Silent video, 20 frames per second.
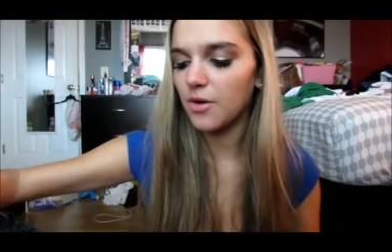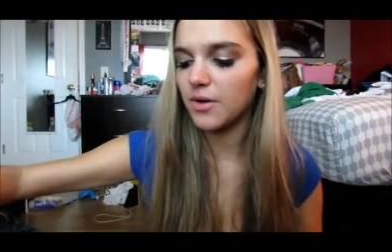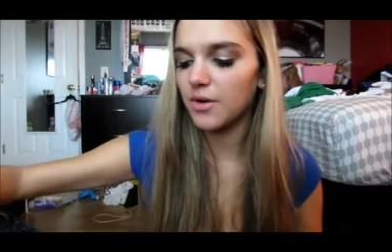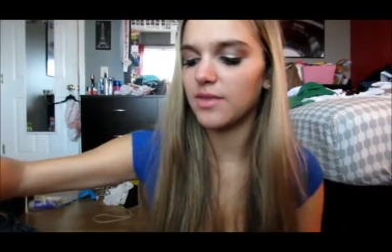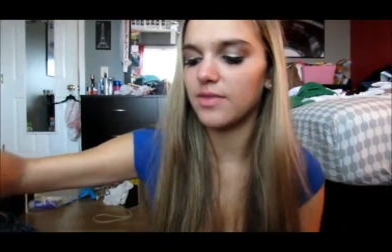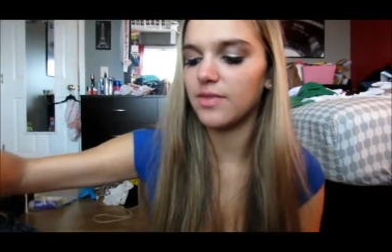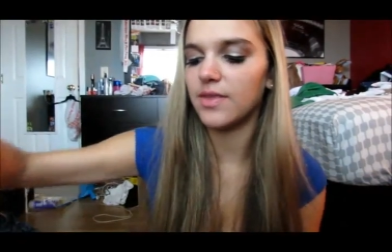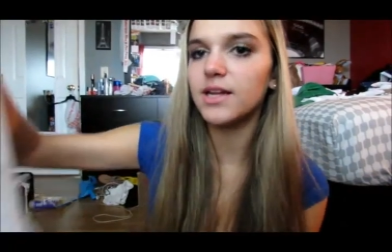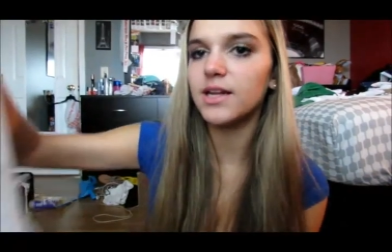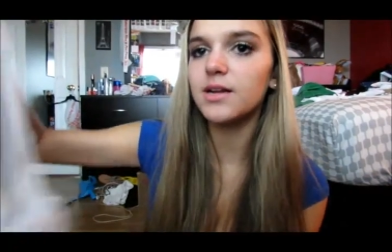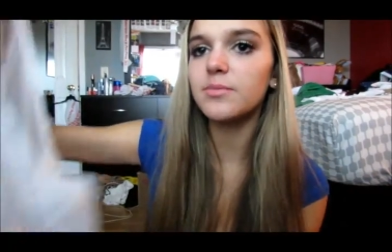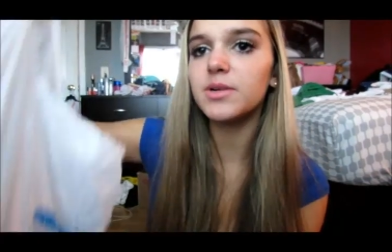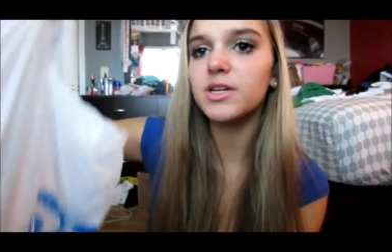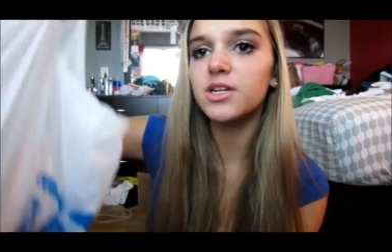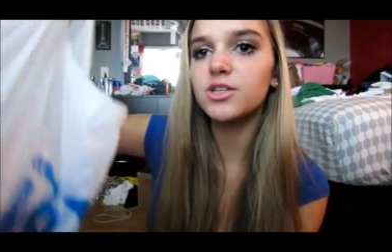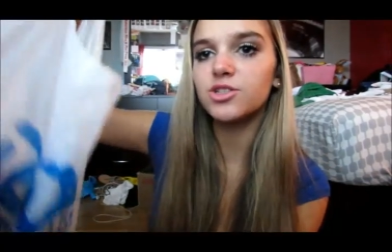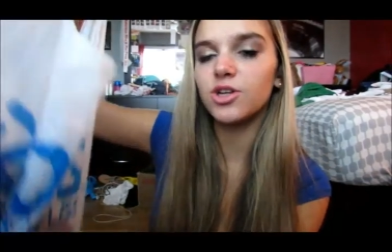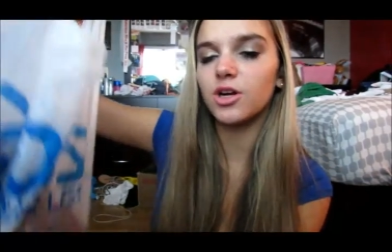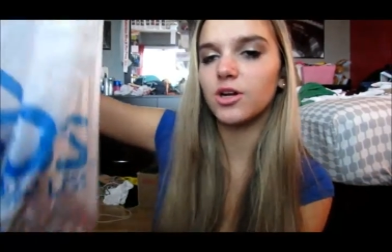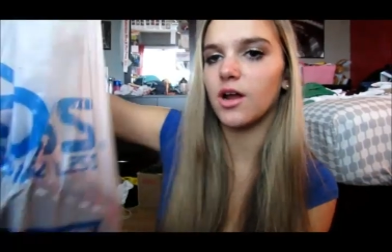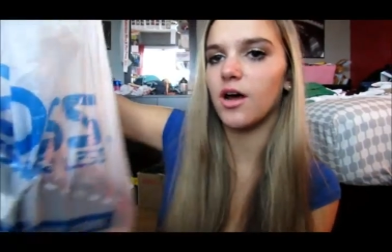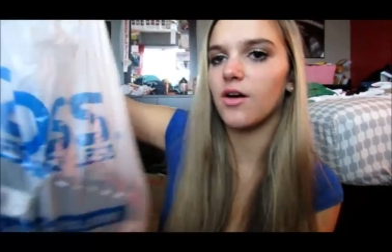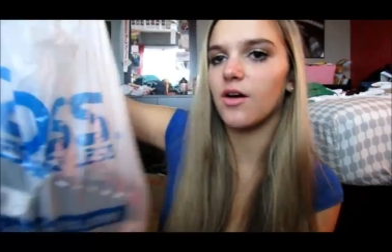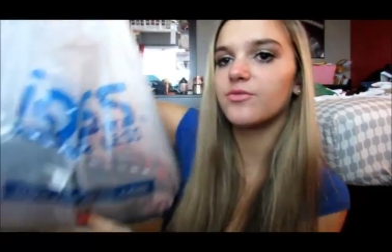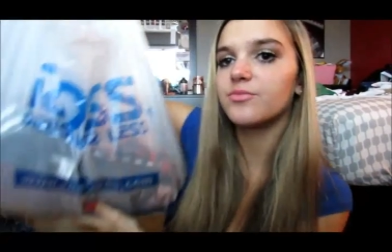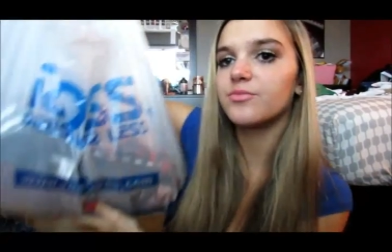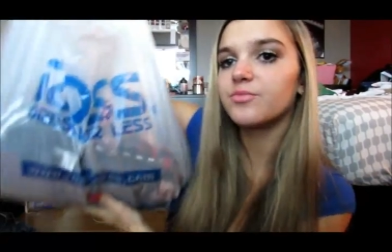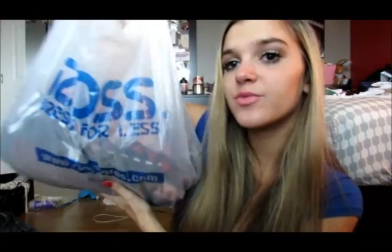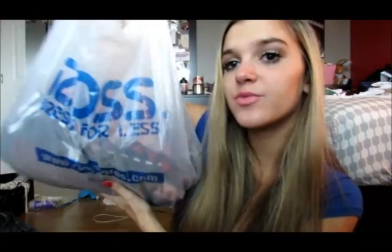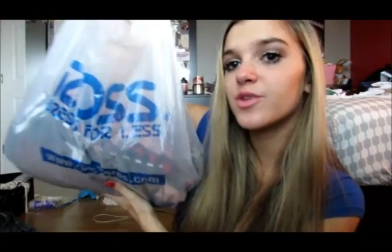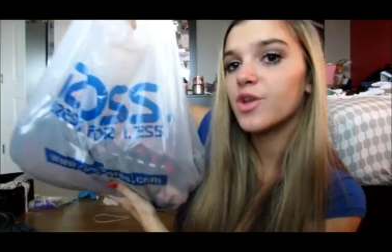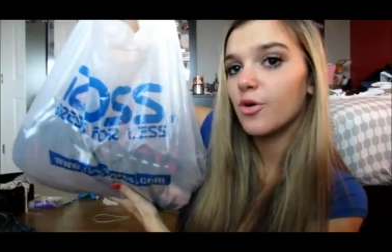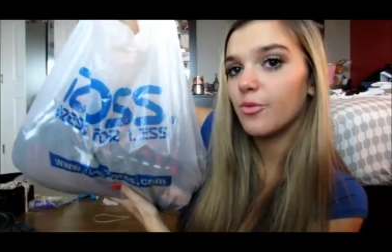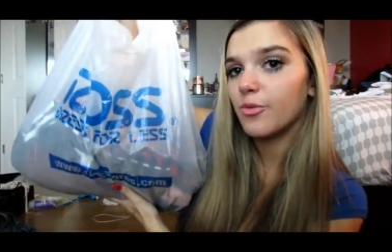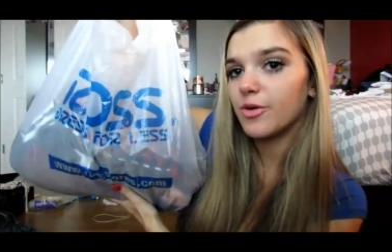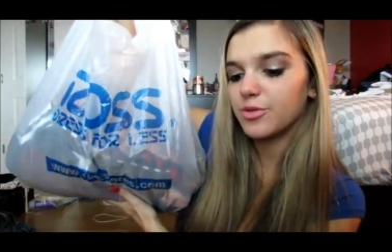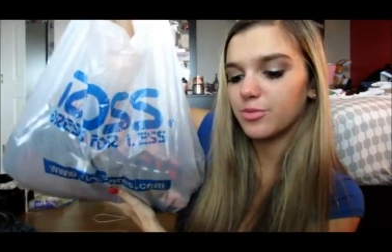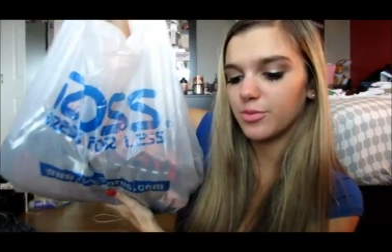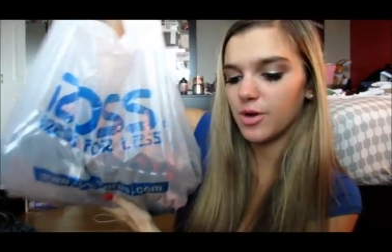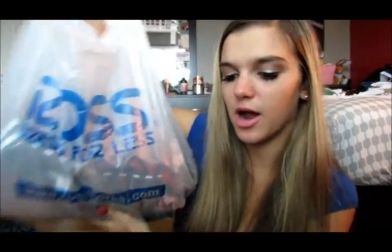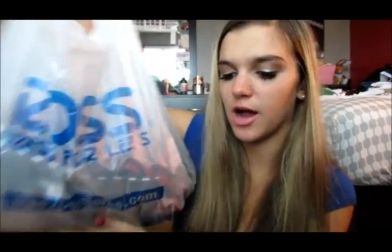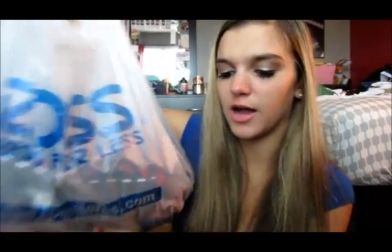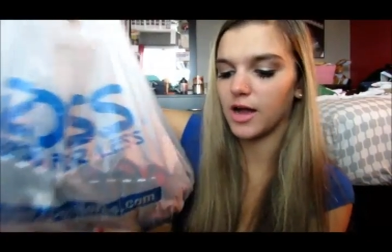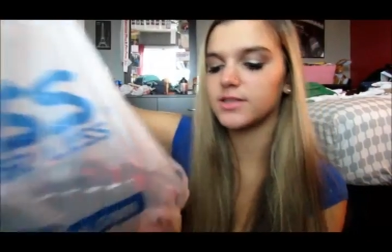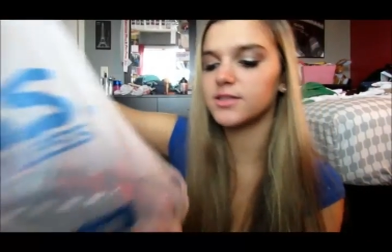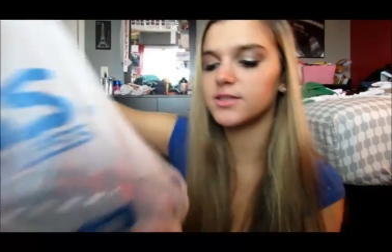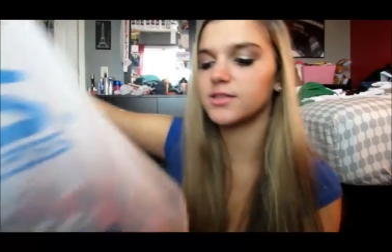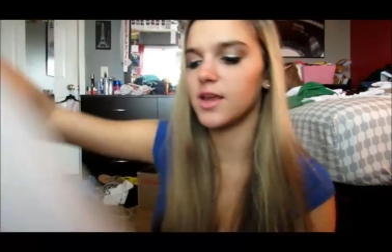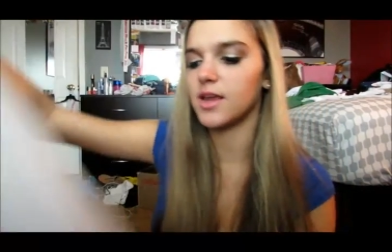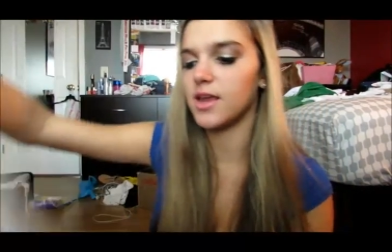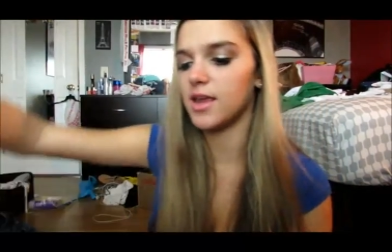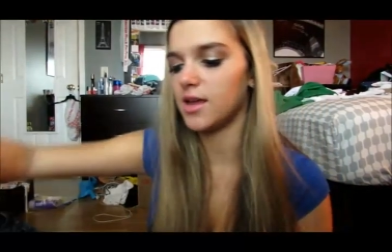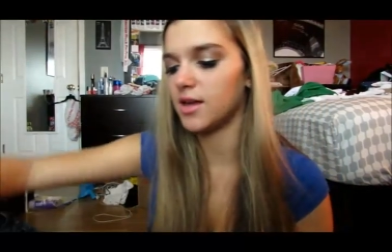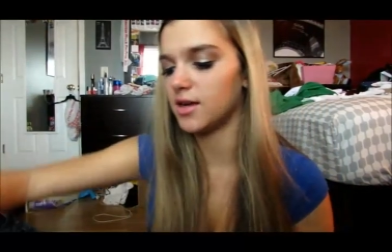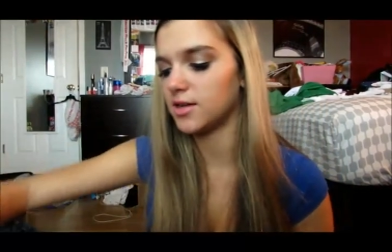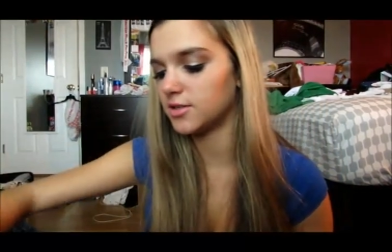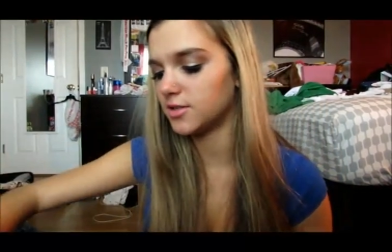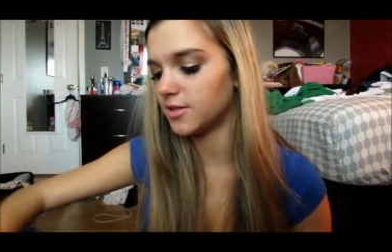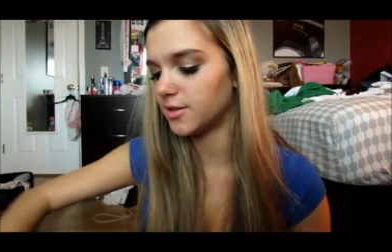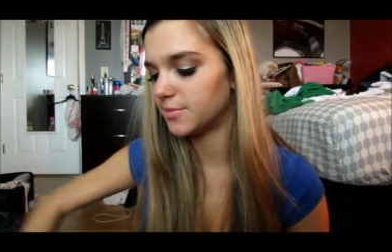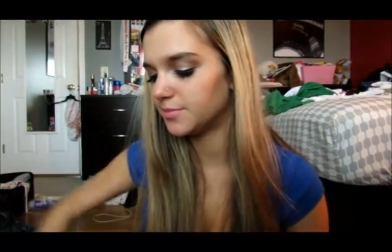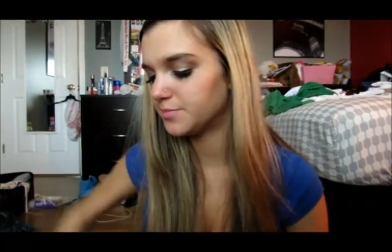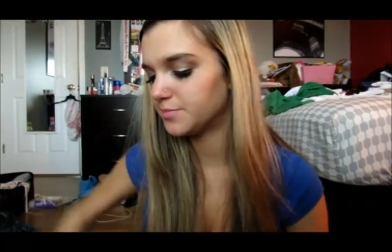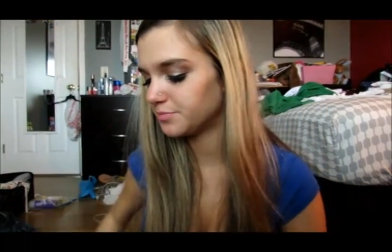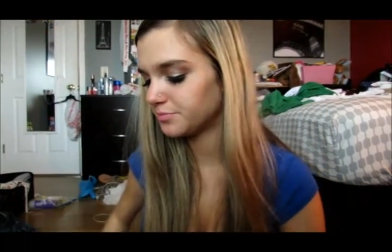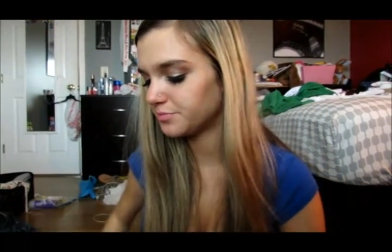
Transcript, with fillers: Okay, then I'm going to start off with Ross, and